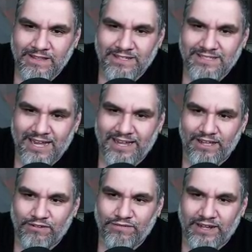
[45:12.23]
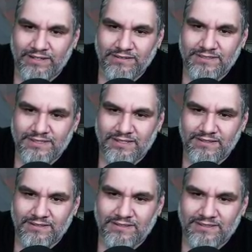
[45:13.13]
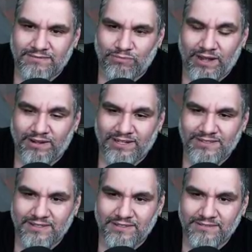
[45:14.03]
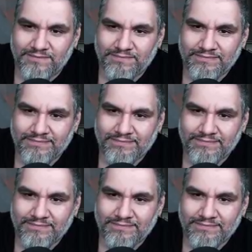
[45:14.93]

They sack Elf and wow, I guess they do.